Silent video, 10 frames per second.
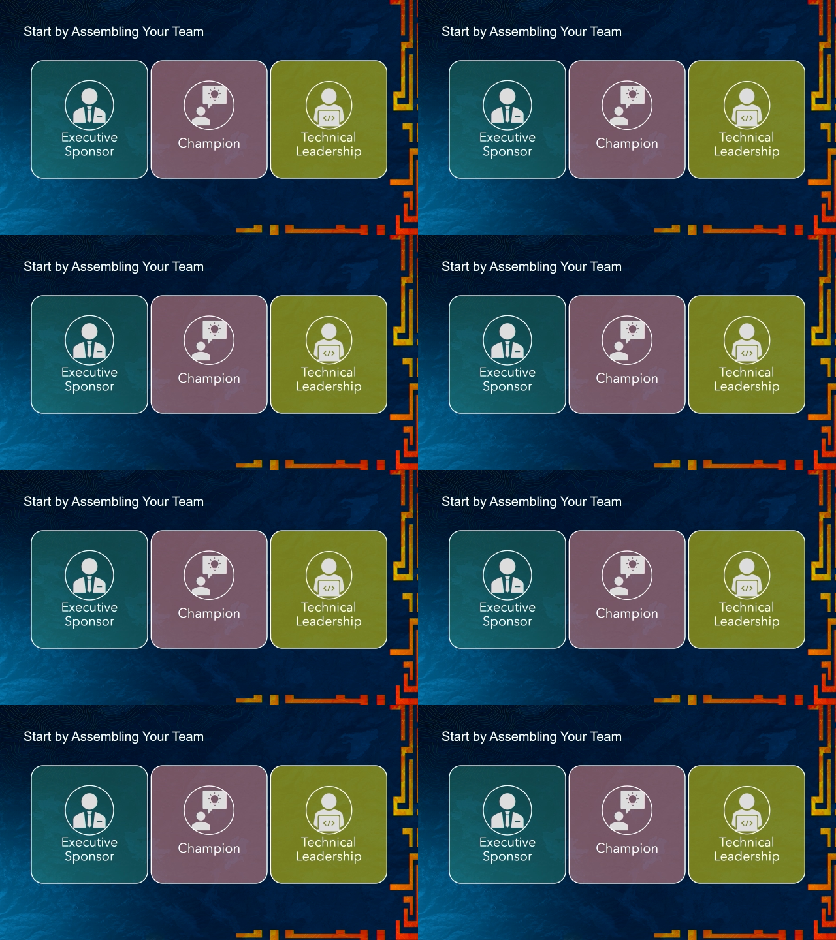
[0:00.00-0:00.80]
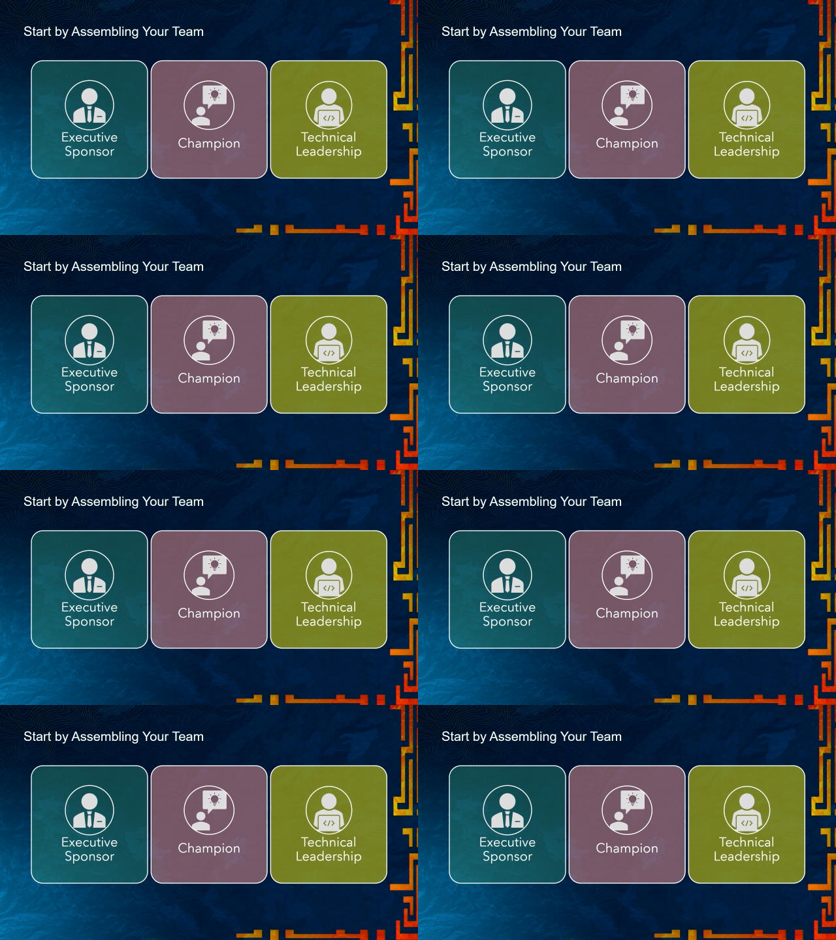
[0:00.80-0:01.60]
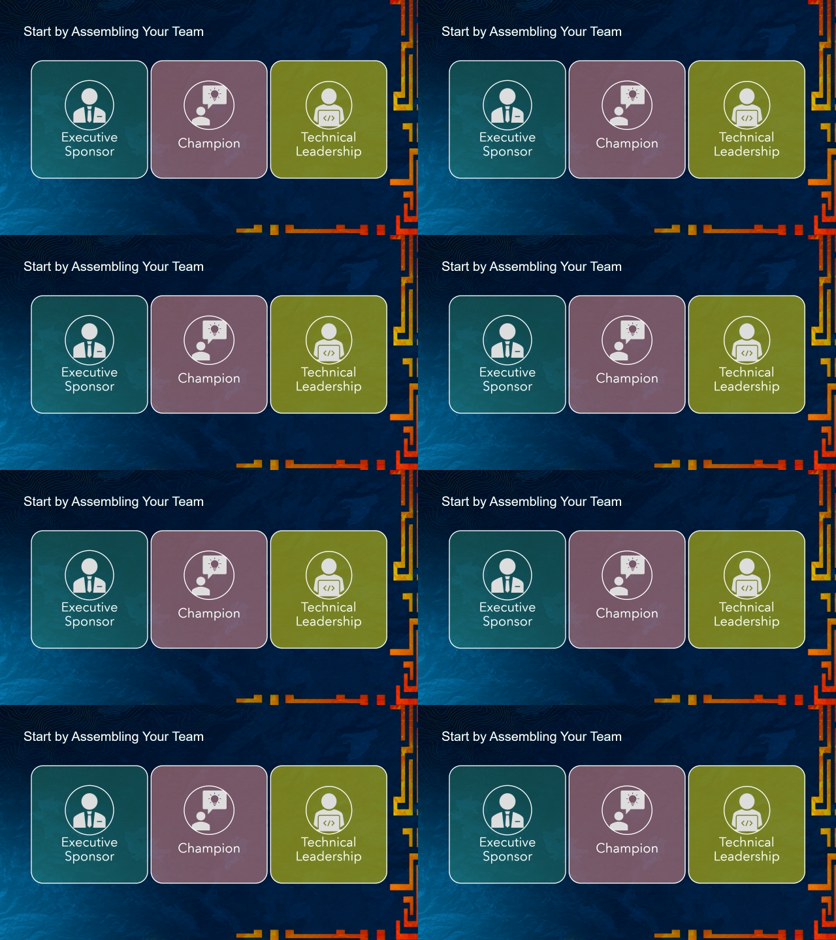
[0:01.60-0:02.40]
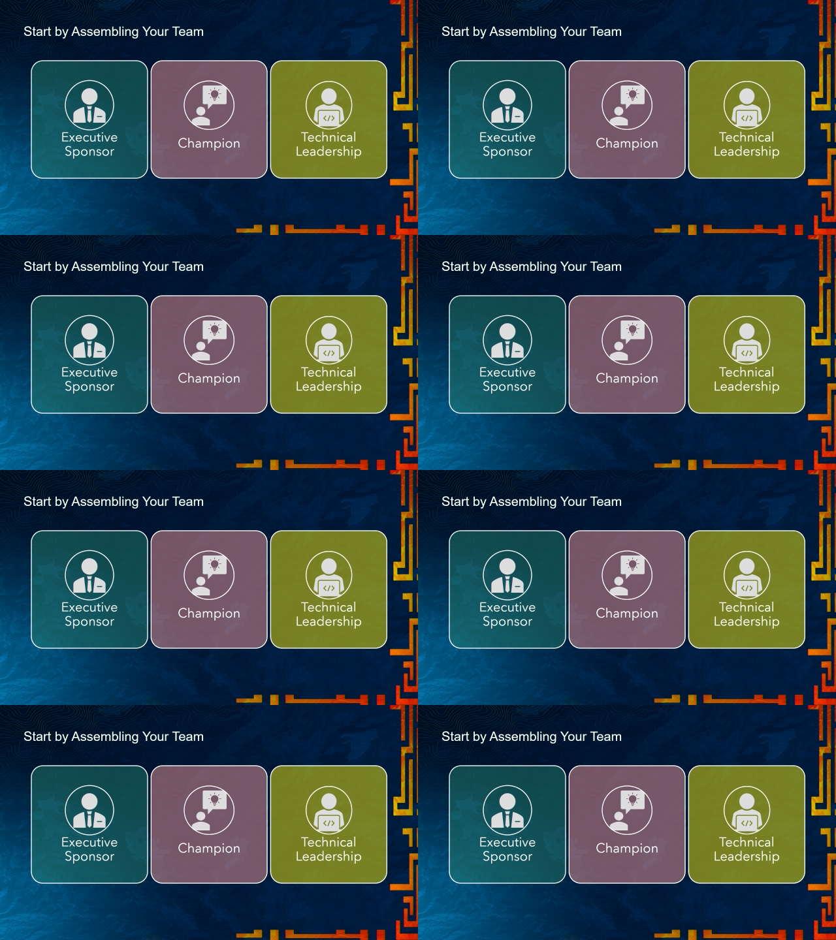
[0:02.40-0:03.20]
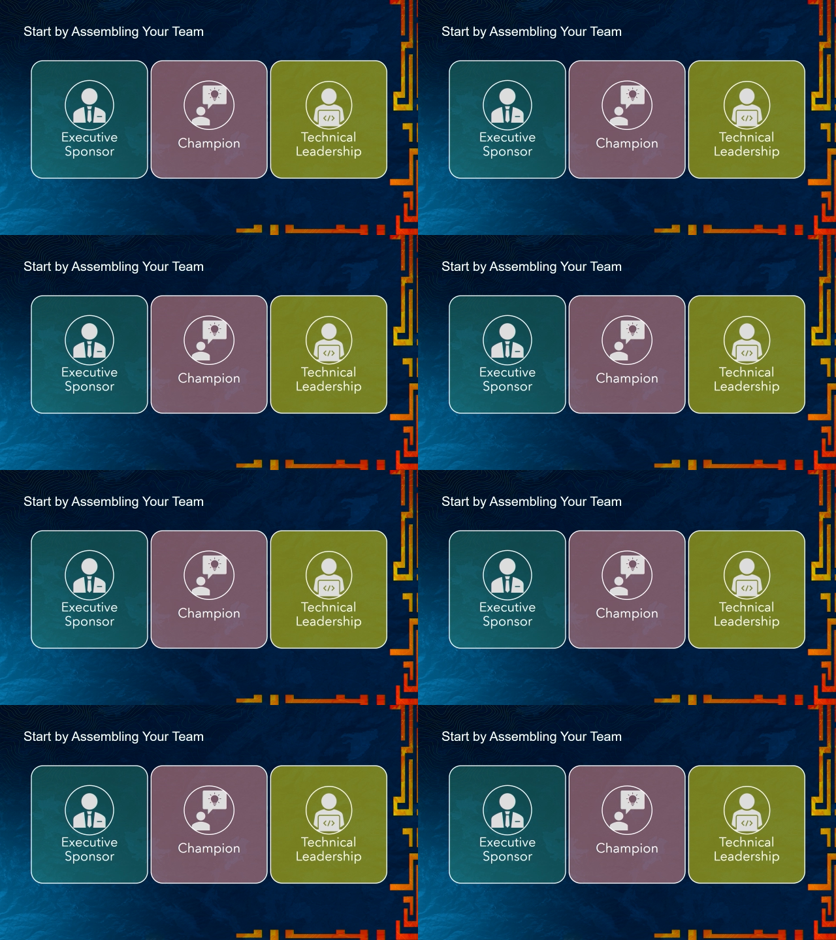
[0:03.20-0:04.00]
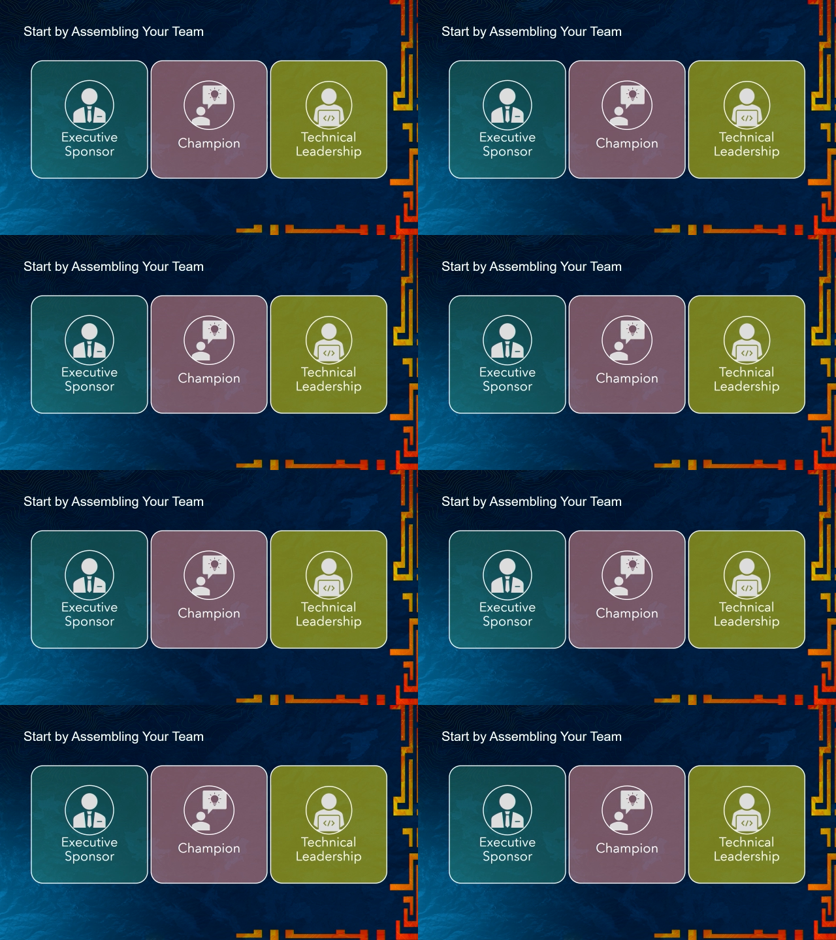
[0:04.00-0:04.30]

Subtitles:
No face is visible, so there are no lips to read.